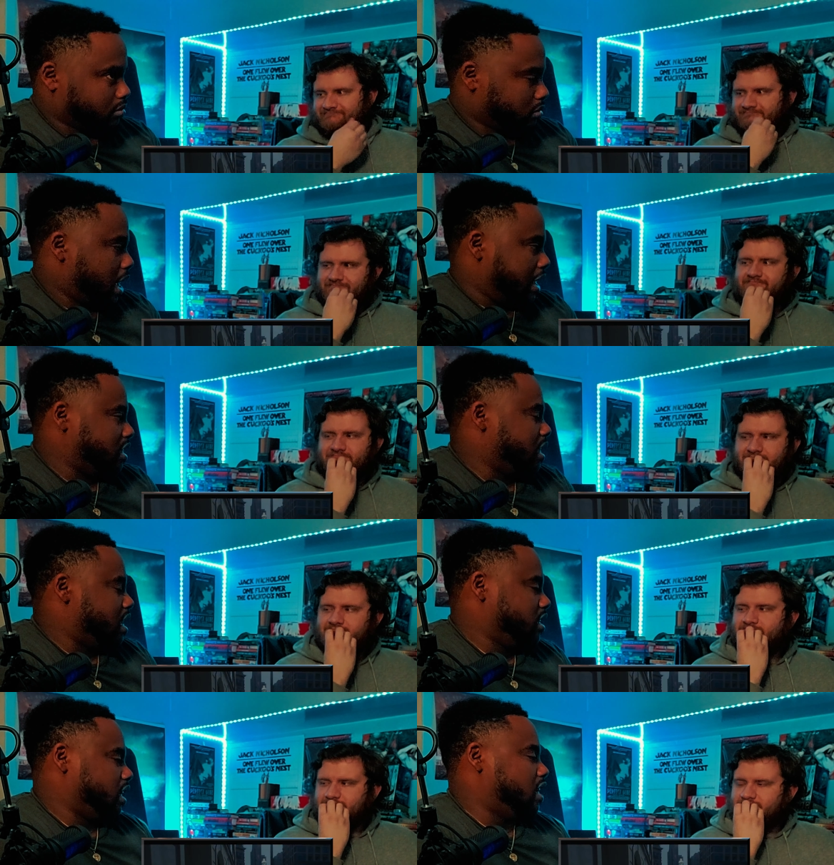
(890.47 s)
Speaker 1: Yeah, he,
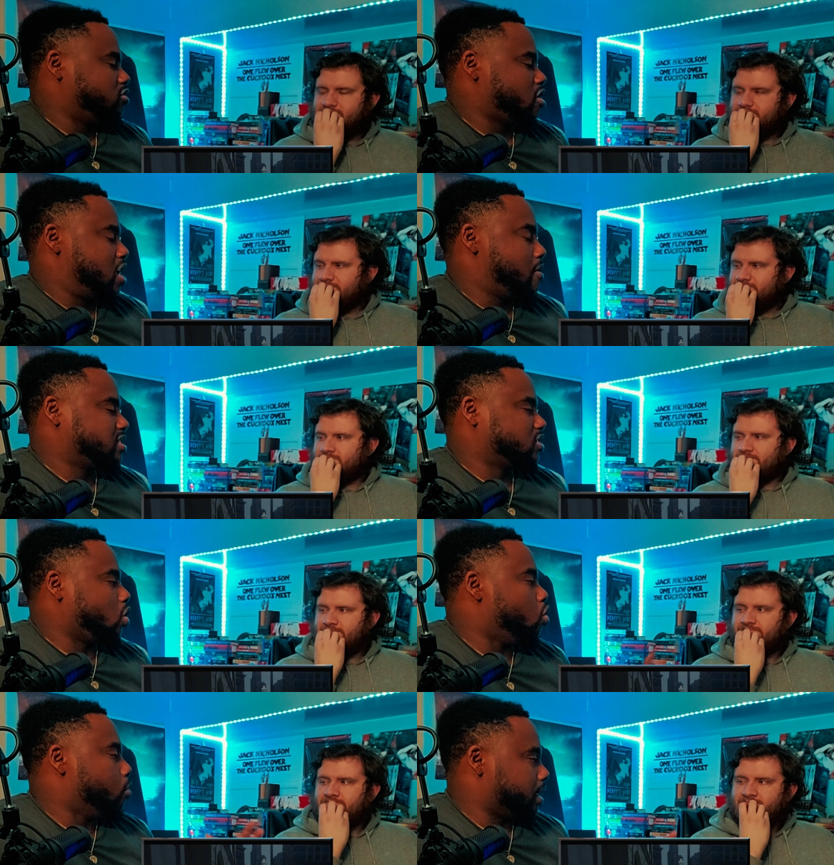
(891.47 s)
he, he's curious to the
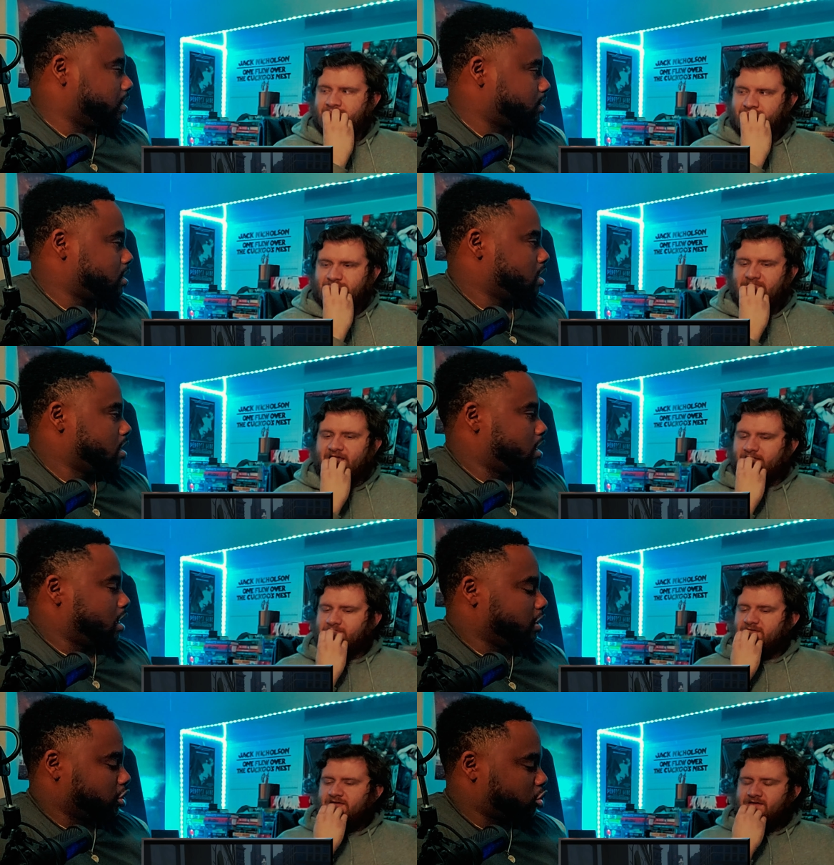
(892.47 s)
old ways. Yeah, he
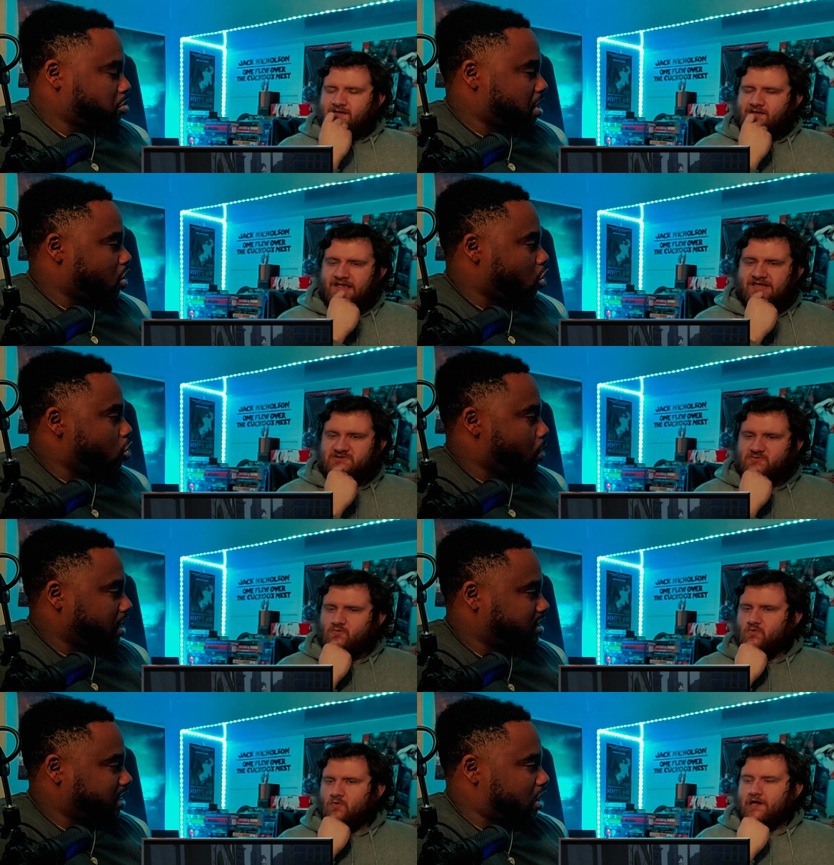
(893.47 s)
needs to shred the old
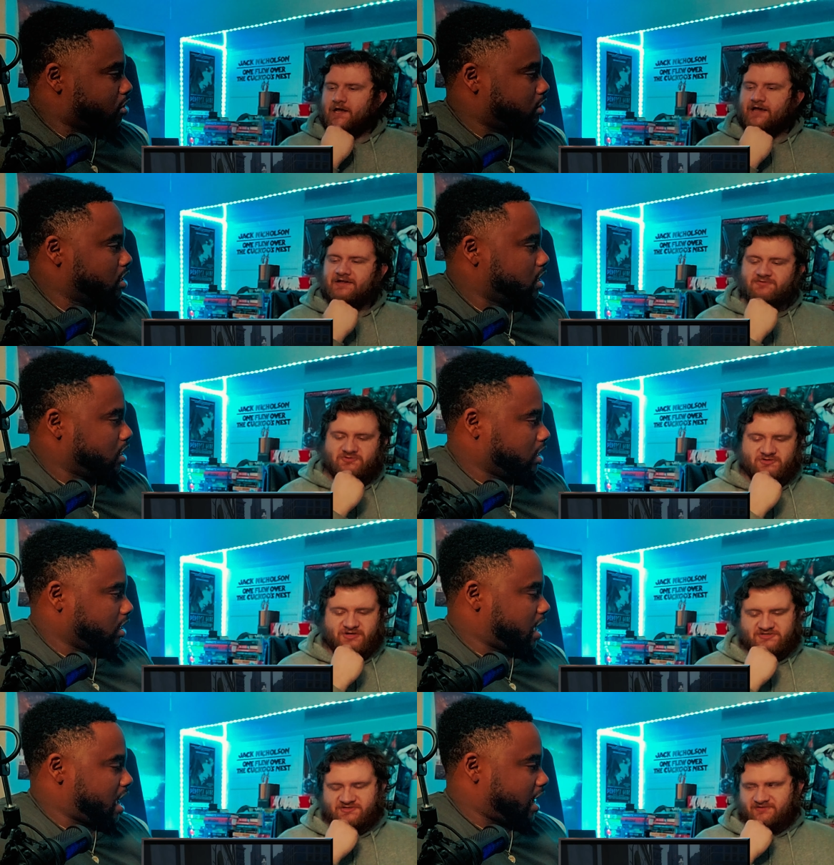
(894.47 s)
ways. He's way too
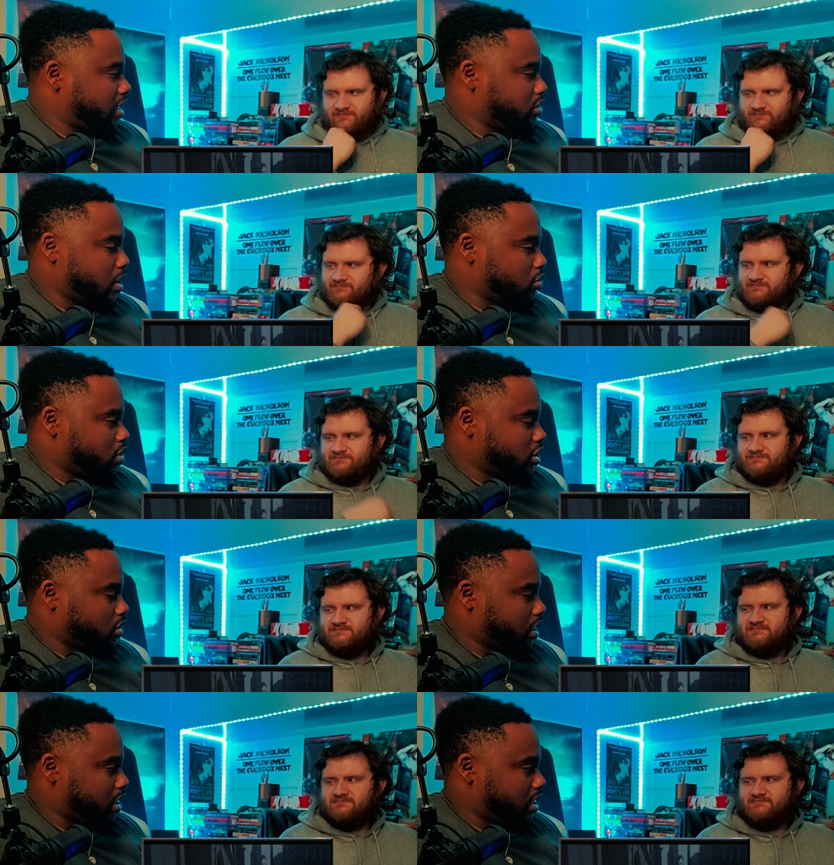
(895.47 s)
traditional. Yeah, he's way
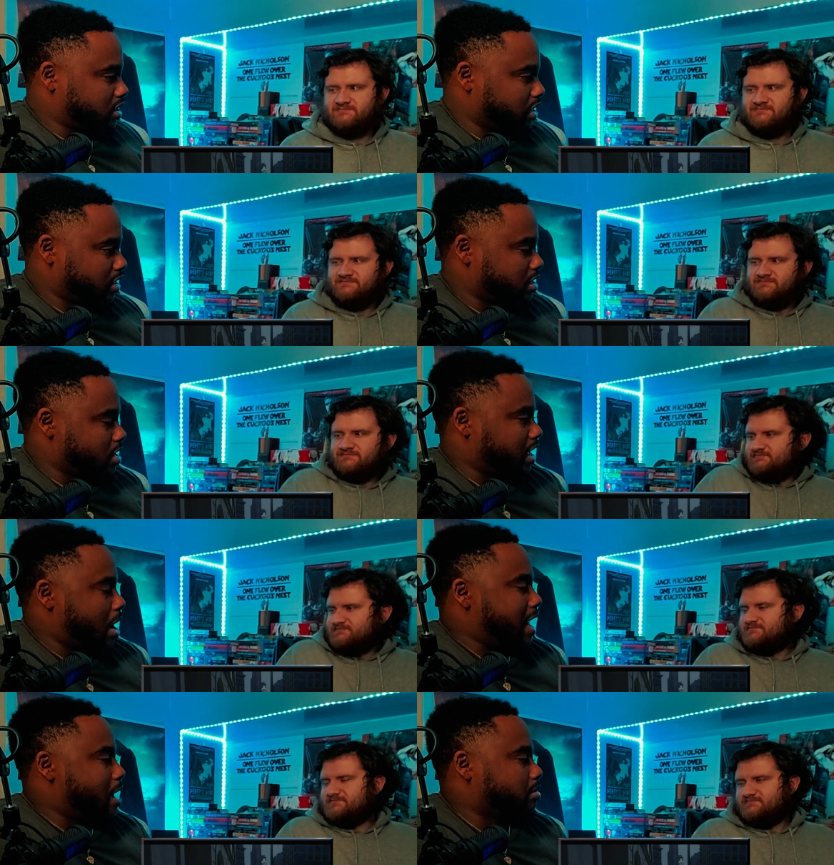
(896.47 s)
traditional, and he needs to get to
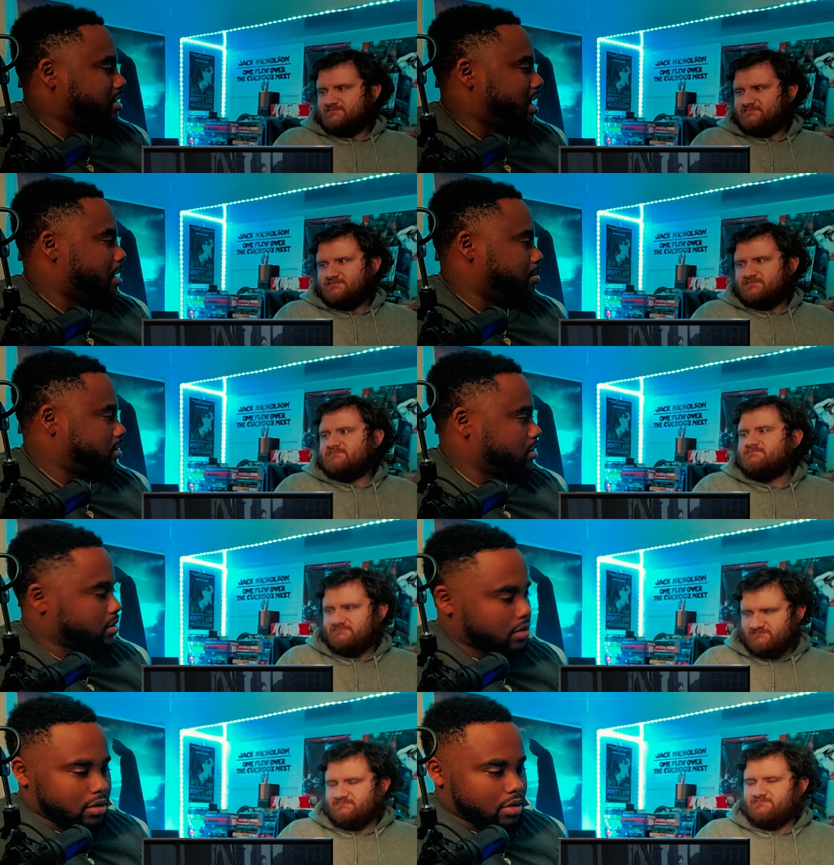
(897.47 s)
get, get with the times.
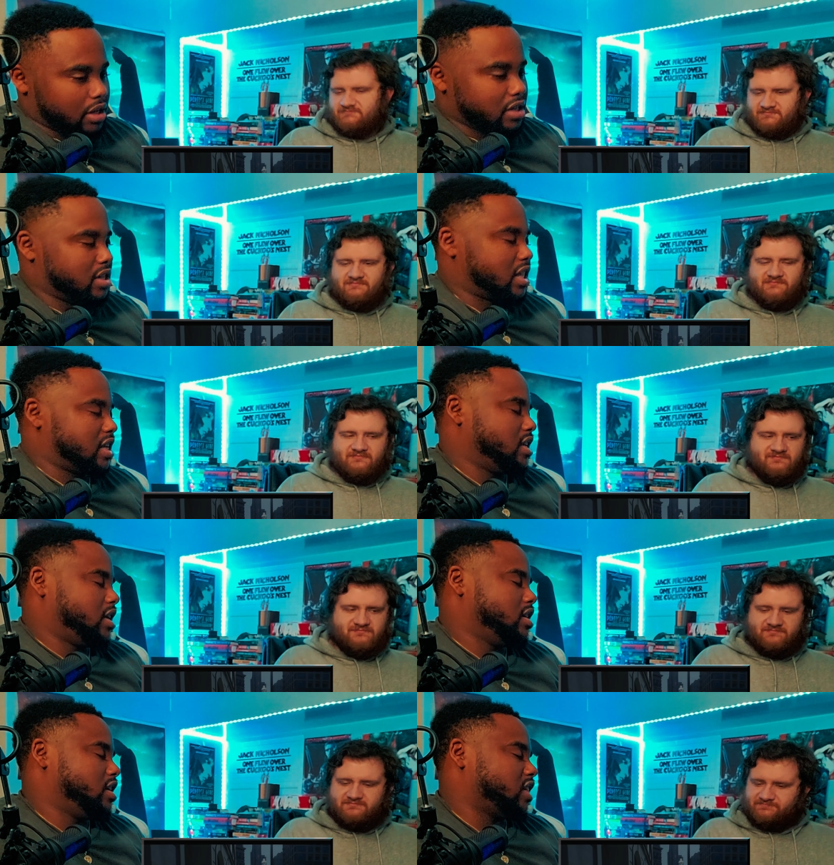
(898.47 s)
He's he's, he,
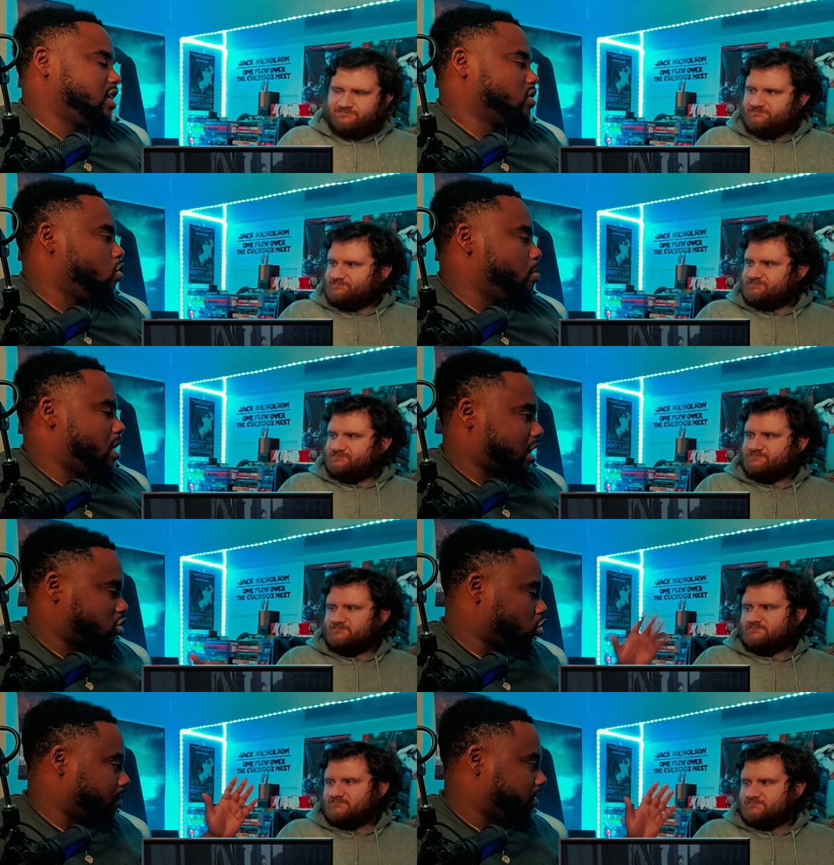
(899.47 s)
he, he's like these old men that
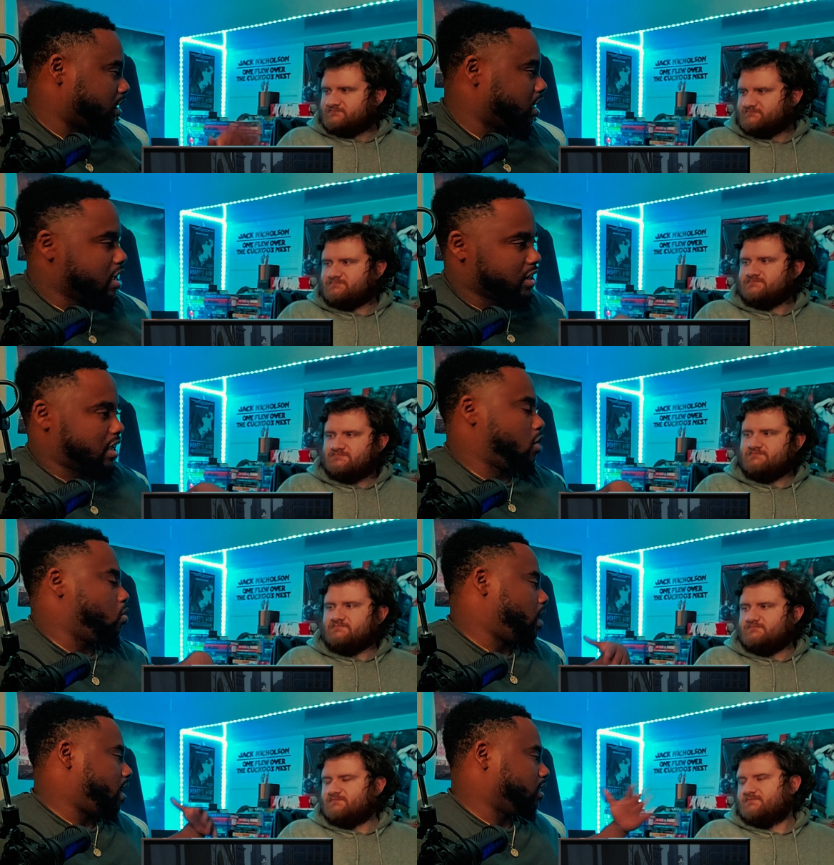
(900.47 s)
control everything that don't
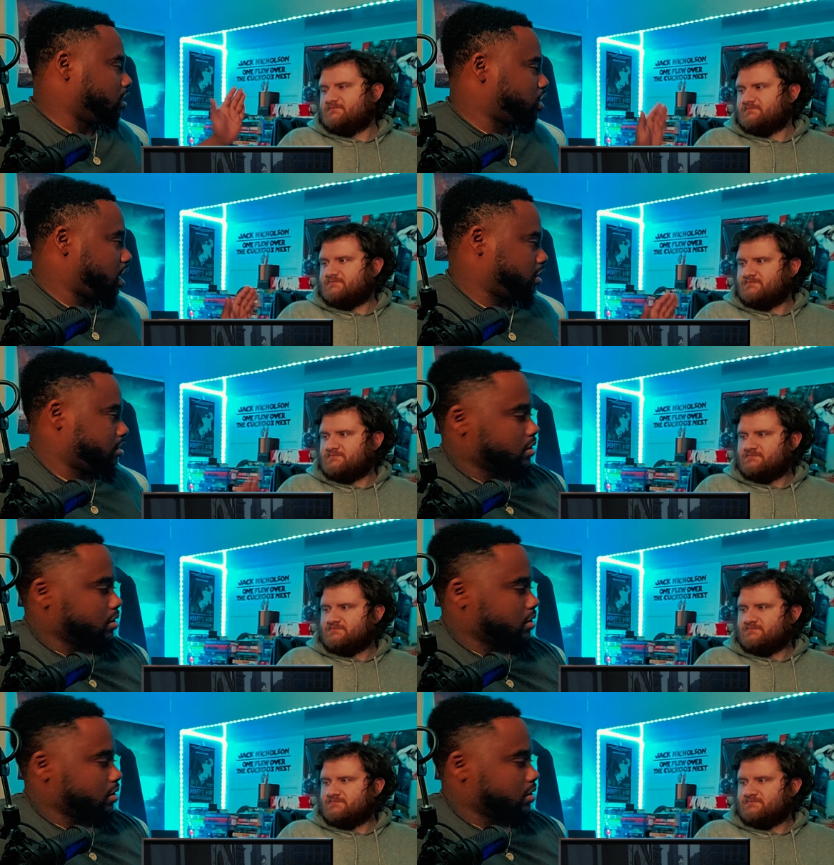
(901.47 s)
want anything to change.